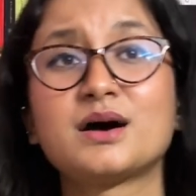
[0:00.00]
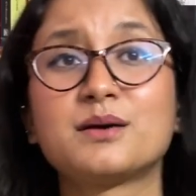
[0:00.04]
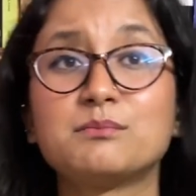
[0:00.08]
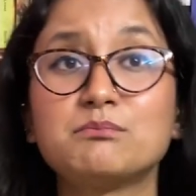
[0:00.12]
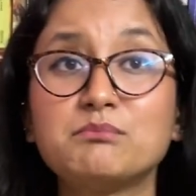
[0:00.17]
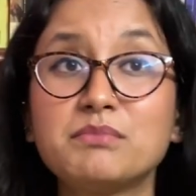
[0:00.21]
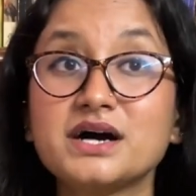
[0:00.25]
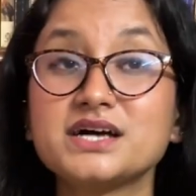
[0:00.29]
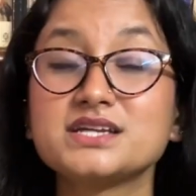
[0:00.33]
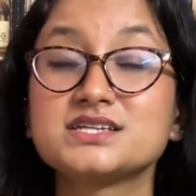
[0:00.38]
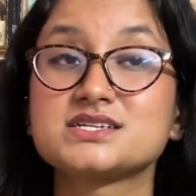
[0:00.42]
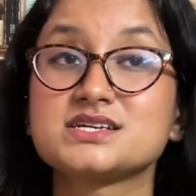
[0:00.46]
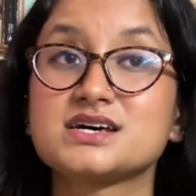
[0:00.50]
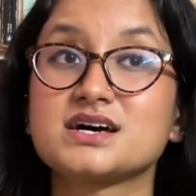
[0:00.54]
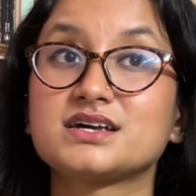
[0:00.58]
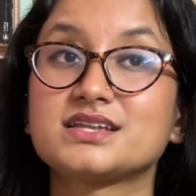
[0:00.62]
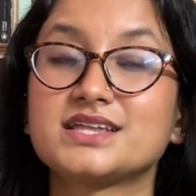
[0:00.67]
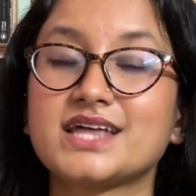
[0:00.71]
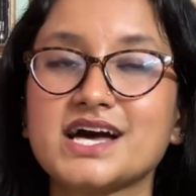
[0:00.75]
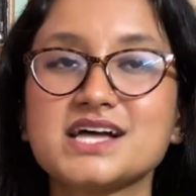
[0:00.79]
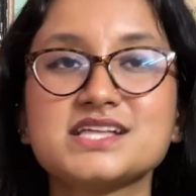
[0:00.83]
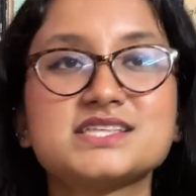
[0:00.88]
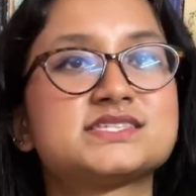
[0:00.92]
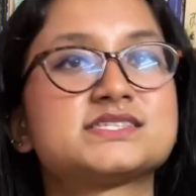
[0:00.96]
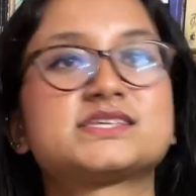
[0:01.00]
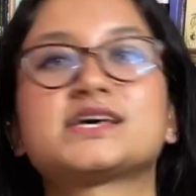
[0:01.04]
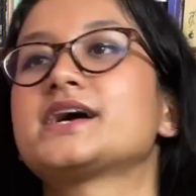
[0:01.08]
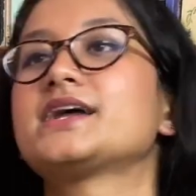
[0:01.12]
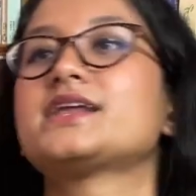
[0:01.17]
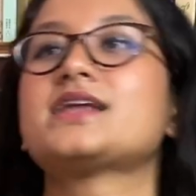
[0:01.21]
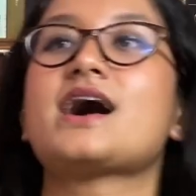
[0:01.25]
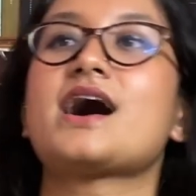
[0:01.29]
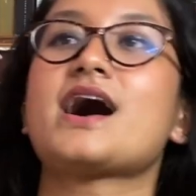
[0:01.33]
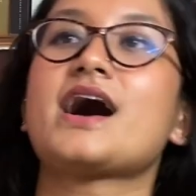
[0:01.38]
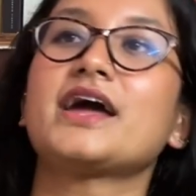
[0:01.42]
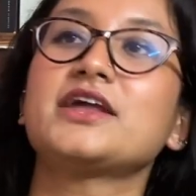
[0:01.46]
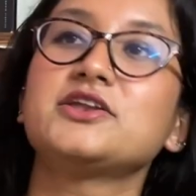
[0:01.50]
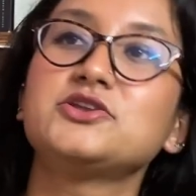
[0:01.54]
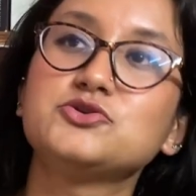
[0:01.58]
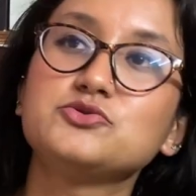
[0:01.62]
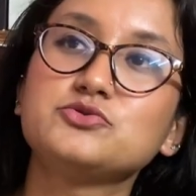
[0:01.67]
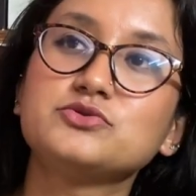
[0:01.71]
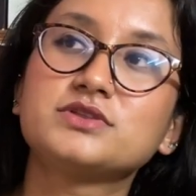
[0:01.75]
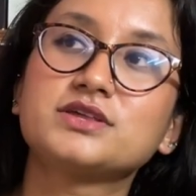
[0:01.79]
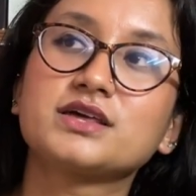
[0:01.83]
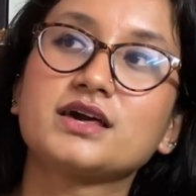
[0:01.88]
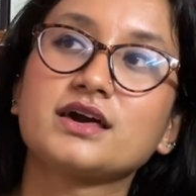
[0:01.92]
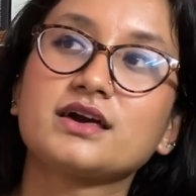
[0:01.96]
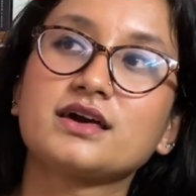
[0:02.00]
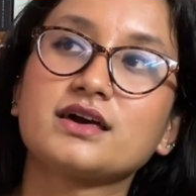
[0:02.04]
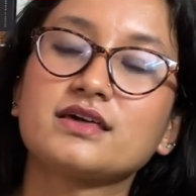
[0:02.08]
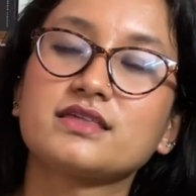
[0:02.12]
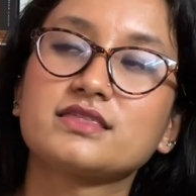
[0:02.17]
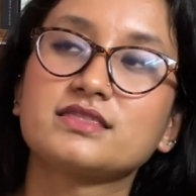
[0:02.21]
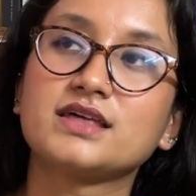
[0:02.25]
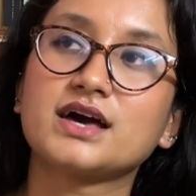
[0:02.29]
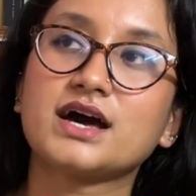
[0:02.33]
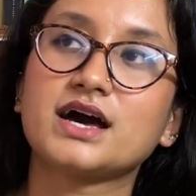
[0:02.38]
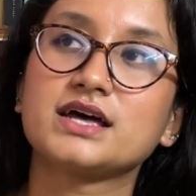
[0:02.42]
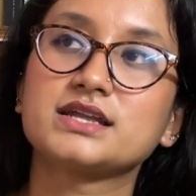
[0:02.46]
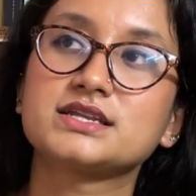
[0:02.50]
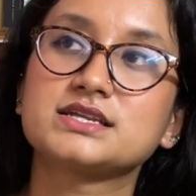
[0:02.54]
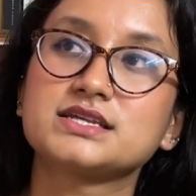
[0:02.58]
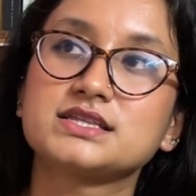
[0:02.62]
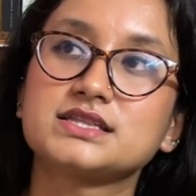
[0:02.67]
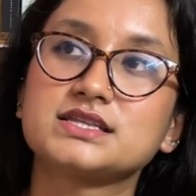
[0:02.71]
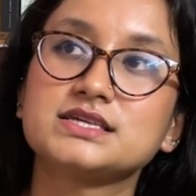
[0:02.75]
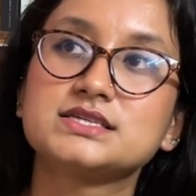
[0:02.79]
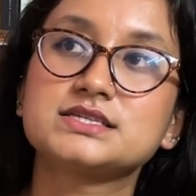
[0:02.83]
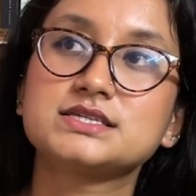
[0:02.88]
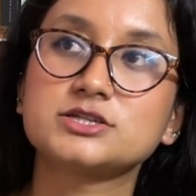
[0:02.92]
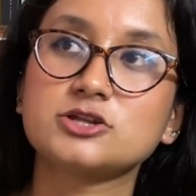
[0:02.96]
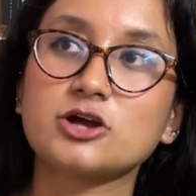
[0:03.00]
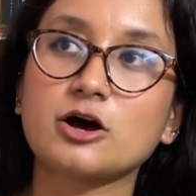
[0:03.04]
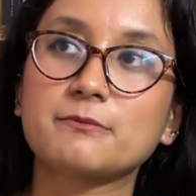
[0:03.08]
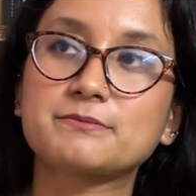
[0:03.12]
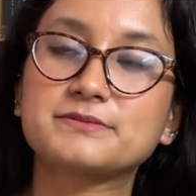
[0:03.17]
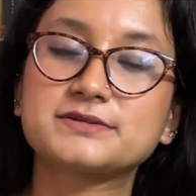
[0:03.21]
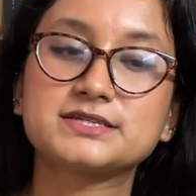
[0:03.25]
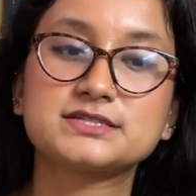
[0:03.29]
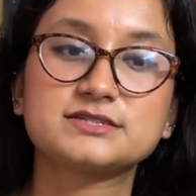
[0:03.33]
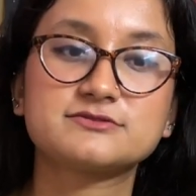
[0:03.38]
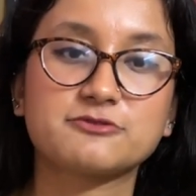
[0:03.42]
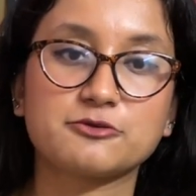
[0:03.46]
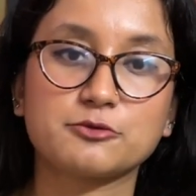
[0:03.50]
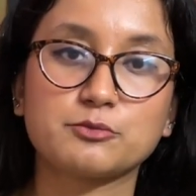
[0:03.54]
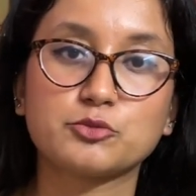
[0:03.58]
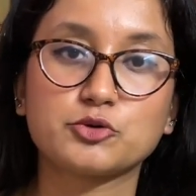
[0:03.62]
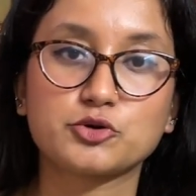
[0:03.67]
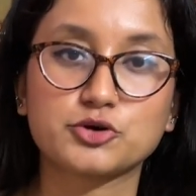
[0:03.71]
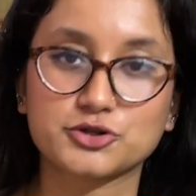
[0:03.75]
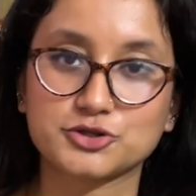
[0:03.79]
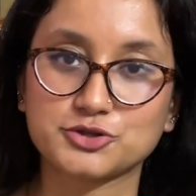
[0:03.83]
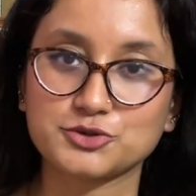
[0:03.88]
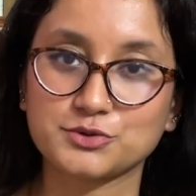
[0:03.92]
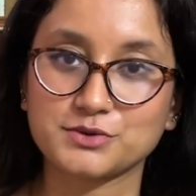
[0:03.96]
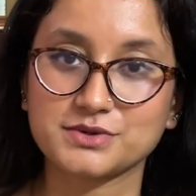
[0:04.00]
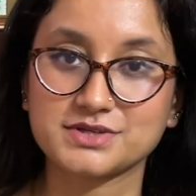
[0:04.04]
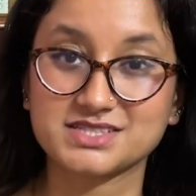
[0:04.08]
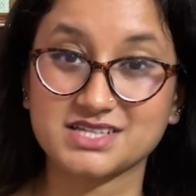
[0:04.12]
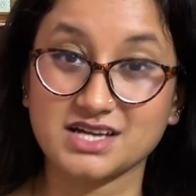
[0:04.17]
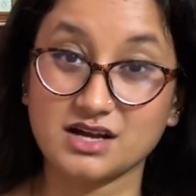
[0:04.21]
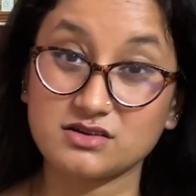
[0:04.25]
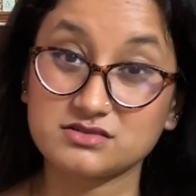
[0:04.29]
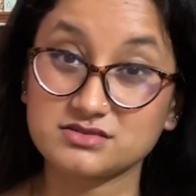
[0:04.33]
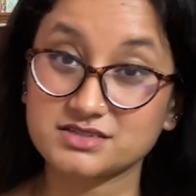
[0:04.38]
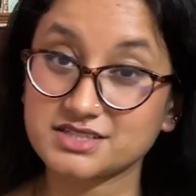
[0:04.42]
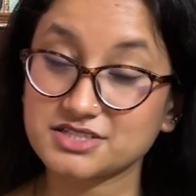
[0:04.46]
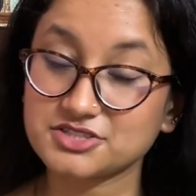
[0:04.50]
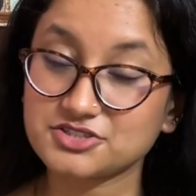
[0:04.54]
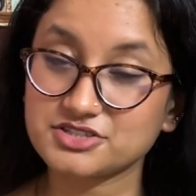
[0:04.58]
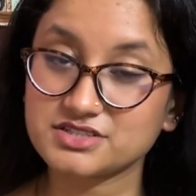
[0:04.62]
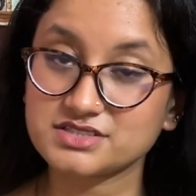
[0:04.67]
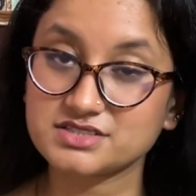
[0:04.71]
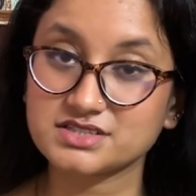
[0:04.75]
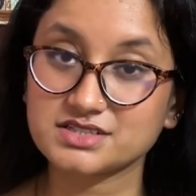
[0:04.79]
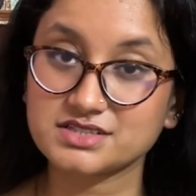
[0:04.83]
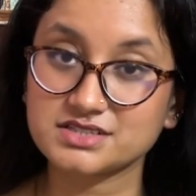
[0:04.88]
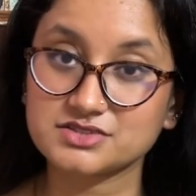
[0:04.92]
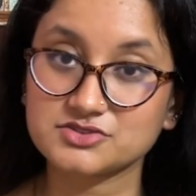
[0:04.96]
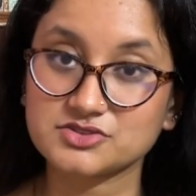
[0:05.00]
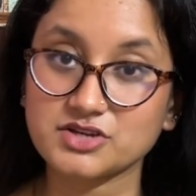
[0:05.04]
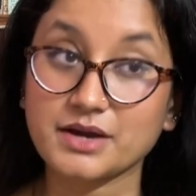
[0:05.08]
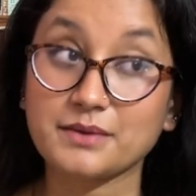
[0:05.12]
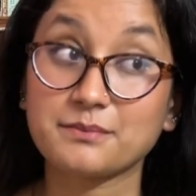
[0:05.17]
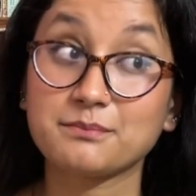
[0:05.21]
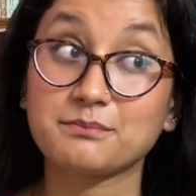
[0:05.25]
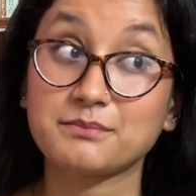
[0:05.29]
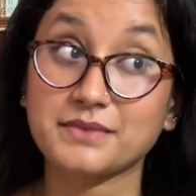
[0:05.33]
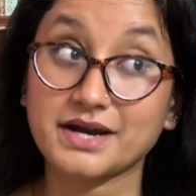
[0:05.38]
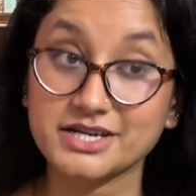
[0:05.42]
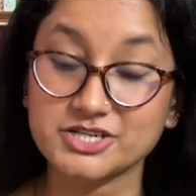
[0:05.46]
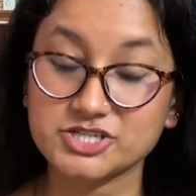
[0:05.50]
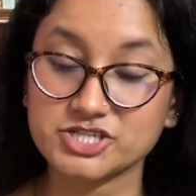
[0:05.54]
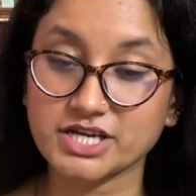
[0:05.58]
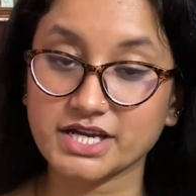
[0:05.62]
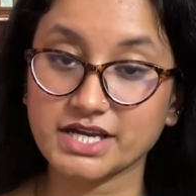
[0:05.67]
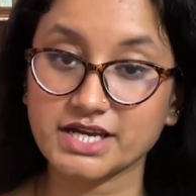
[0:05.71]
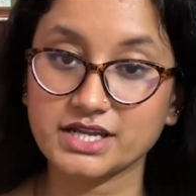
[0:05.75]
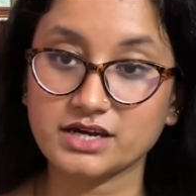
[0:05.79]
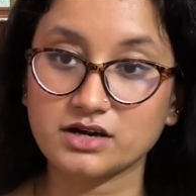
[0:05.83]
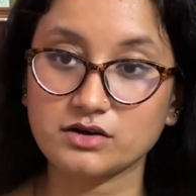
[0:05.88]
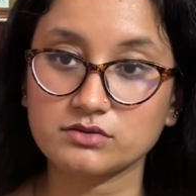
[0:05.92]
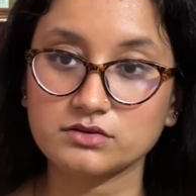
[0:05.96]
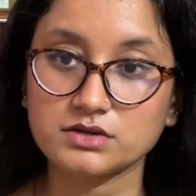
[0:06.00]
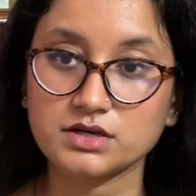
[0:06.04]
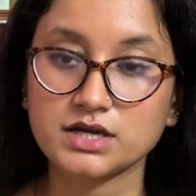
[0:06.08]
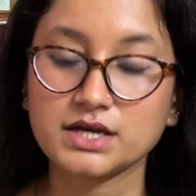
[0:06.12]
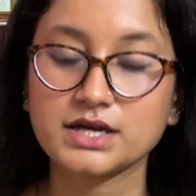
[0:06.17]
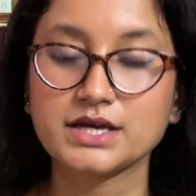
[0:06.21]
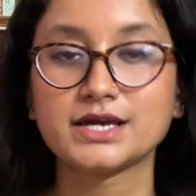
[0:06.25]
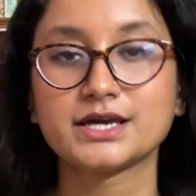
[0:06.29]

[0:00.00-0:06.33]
But that said, I do think that the synopsis for book 2 sounds interesting, so I might check it out.